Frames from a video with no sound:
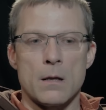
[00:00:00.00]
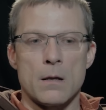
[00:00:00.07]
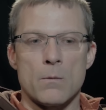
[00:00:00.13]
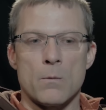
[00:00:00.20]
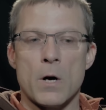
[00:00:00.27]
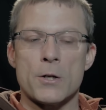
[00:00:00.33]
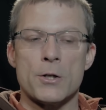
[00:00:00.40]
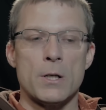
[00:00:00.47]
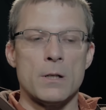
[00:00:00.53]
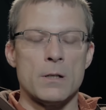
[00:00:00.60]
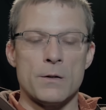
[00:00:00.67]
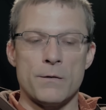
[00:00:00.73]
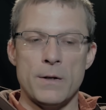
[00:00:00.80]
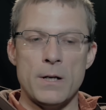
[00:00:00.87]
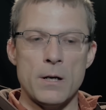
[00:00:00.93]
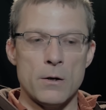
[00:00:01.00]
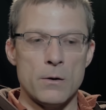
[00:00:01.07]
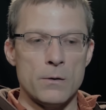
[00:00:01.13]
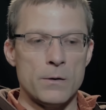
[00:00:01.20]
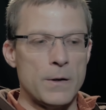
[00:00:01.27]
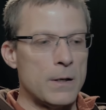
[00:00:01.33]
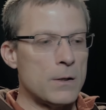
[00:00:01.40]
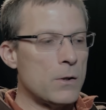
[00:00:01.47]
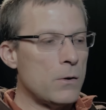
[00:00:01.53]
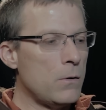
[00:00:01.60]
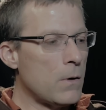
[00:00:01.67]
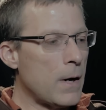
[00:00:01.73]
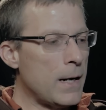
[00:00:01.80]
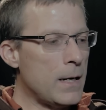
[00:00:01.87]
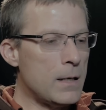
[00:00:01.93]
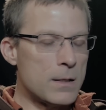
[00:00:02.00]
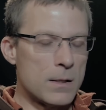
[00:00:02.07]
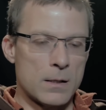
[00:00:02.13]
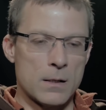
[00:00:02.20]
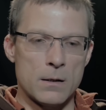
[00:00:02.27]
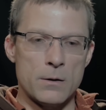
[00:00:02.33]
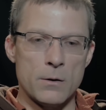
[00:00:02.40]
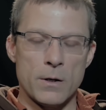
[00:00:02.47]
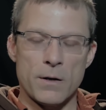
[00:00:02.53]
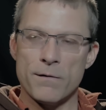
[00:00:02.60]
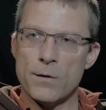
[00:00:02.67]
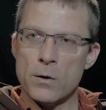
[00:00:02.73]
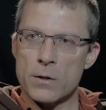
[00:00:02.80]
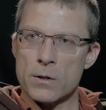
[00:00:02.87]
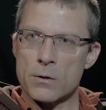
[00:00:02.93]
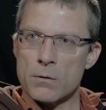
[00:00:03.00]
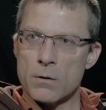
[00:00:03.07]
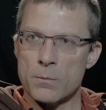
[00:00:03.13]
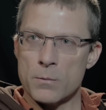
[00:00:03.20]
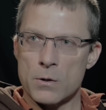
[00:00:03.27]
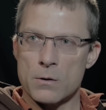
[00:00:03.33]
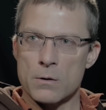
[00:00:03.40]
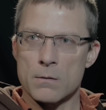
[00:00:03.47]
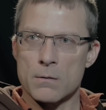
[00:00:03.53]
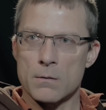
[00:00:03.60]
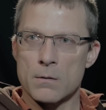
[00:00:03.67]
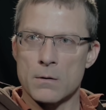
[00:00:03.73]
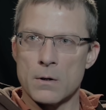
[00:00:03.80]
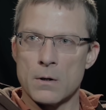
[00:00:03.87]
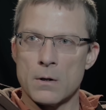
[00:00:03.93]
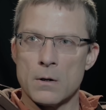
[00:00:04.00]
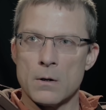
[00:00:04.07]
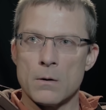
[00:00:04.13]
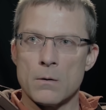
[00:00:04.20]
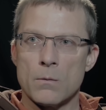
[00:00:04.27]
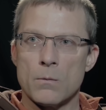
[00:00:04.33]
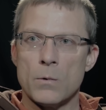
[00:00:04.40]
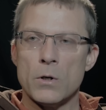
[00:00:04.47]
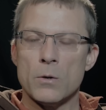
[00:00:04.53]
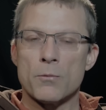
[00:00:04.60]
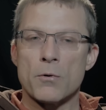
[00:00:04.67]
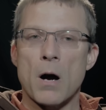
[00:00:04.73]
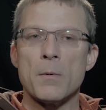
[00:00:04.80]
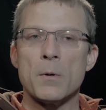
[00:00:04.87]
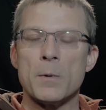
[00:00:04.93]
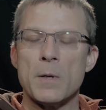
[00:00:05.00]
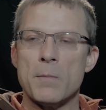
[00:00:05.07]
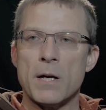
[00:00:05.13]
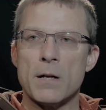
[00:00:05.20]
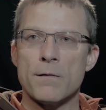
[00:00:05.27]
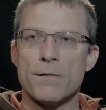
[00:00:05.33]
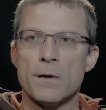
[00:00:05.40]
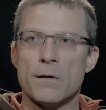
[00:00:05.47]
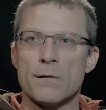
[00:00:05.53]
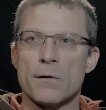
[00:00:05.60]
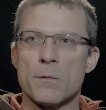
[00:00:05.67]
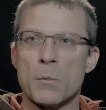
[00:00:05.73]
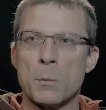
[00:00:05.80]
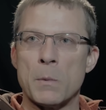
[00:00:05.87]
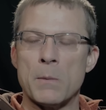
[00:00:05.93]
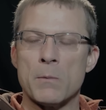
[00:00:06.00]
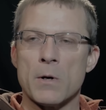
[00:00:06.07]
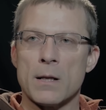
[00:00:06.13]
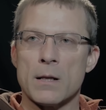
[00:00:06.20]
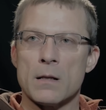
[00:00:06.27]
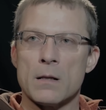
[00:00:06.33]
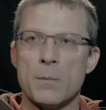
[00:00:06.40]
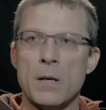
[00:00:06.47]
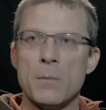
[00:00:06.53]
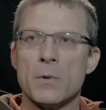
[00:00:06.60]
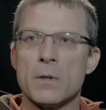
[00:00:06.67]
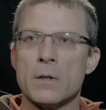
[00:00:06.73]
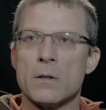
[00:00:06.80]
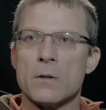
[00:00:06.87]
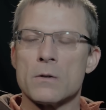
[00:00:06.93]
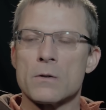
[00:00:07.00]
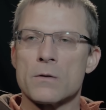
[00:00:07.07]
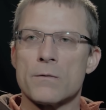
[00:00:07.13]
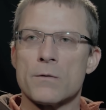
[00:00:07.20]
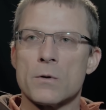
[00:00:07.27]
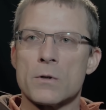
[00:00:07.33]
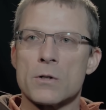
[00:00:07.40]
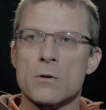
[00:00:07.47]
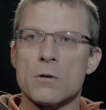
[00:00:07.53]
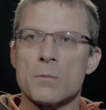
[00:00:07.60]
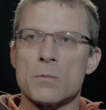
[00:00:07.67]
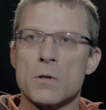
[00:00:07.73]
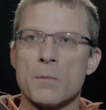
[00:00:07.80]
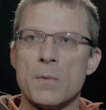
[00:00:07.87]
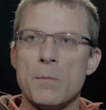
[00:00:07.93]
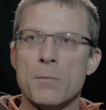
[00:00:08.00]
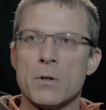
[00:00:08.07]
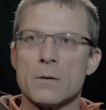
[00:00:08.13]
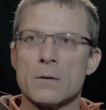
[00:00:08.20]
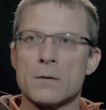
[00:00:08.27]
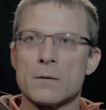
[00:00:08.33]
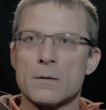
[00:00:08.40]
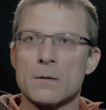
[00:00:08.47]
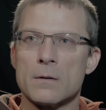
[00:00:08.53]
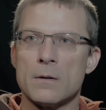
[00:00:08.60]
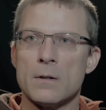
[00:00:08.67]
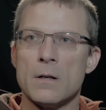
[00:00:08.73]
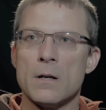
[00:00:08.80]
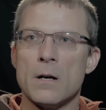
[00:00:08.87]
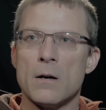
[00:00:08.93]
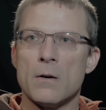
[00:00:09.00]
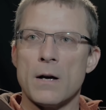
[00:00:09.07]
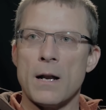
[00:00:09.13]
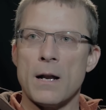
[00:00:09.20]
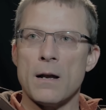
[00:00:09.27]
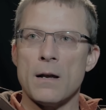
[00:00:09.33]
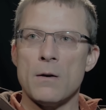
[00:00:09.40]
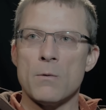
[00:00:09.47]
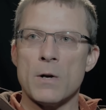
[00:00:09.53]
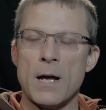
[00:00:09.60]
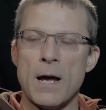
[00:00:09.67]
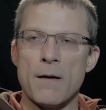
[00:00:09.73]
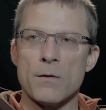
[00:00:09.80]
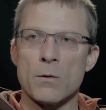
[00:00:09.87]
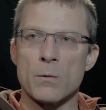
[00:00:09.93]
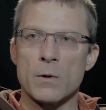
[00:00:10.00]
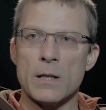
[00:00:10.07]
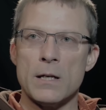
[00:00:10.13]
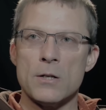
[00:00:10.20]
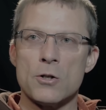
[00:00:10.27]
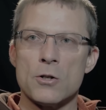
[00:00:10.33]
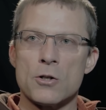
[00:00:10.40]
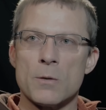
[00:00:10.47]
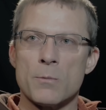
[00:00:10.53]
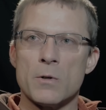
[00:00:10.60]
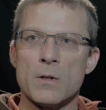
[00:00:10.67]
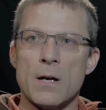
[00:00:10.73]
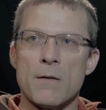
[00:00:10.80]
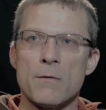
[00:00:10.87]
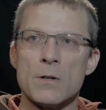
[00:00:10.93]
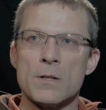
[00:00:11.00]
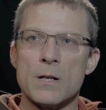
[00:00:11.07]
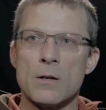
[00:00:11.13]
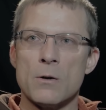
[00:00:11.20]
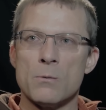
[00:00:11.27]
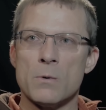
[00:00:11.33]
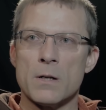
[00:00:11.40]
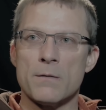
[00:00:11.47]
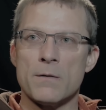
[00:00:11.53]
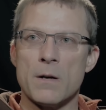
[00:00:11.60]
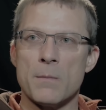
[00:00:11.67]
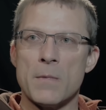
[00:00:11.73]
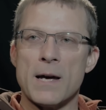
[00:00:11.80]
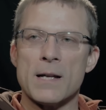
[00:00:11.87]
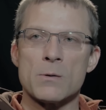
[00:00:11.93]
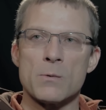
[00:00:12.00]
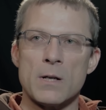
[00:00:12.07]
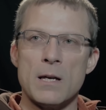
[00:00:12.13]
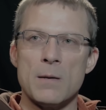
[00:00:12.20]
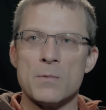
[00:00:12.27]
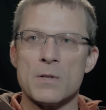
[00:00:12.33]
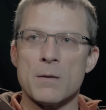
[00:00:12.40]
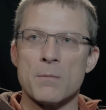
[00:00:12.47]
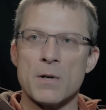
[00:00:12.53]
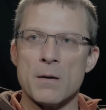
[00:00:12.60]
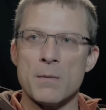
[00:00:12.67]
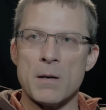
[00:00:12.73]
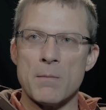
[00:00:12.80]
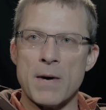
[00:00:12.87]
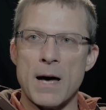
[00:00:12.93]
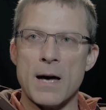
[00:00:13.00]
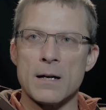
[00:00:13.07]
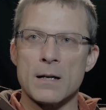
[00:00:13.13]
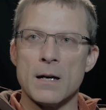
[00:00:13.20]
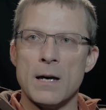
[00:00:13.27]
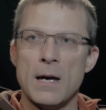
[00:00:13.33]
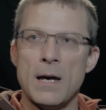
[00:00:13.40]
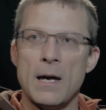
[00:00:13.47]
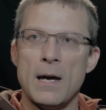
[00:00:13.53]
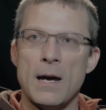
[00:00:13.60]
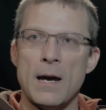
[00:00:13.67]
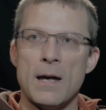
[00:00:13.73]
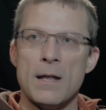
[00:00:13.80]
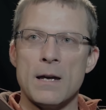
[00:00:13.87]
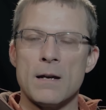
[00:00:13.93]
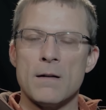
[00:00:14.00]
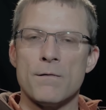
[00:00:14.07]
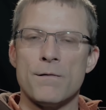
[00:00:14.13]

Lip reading: watching this video who thinks, ooh, I need to start doing focus groups, will probably benefit from remembering that the people in those focus groups are people, and you want to have a relationship with every single one of them. That's what keeps them coming back. Right. And they